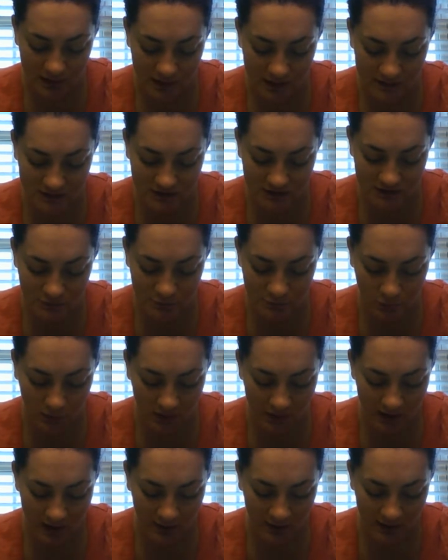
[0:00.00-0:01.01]
he is to
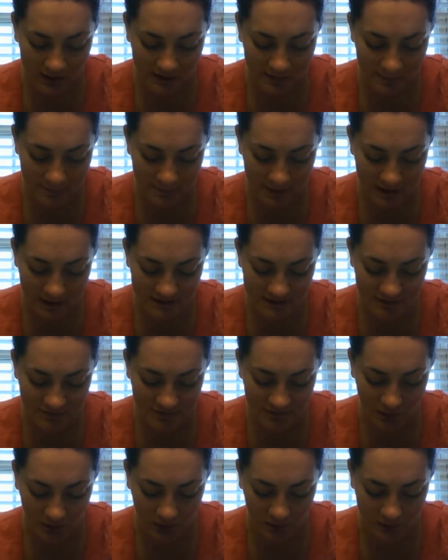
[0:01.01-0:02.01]
pour out at the base
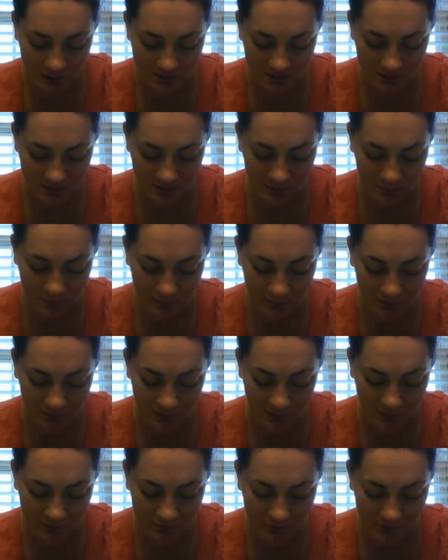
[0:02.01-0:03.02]
of the altar for
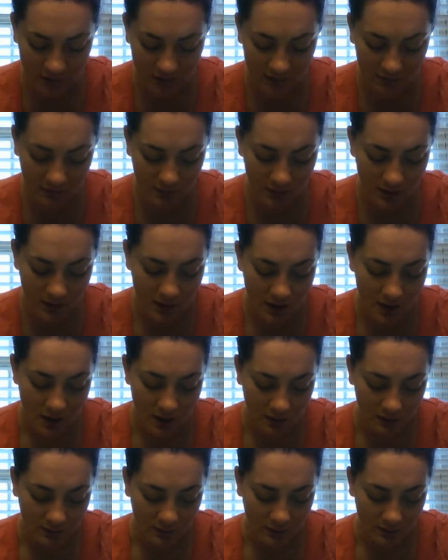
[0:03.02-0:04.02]
burnt offering.
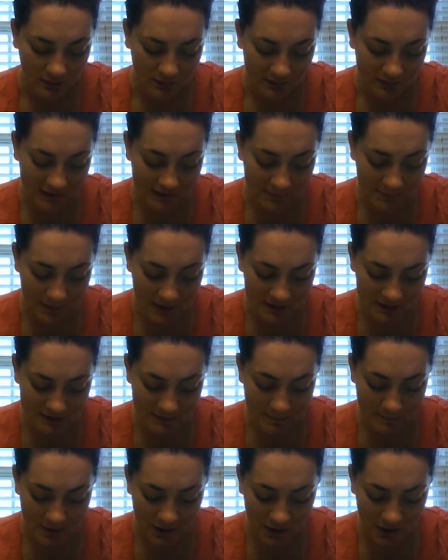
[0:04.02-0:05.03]
He
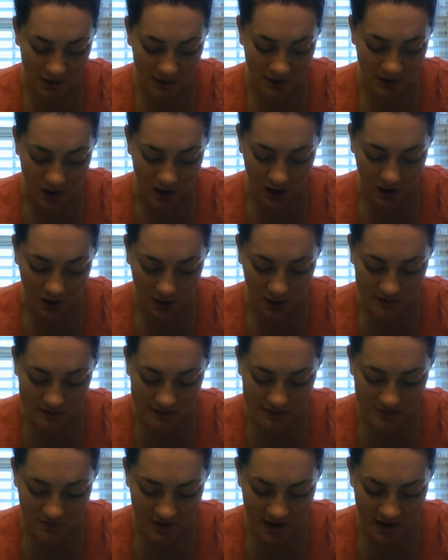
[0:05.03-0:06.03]
must burn
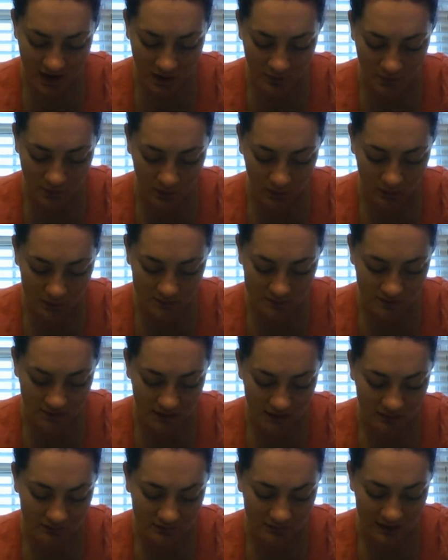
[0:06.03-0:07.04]
all its fat on the
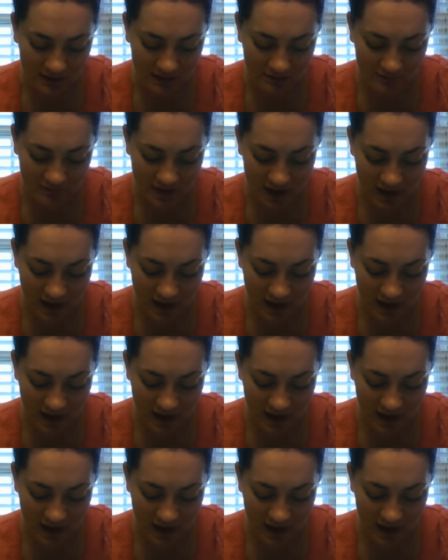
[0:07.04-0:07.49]
altar, like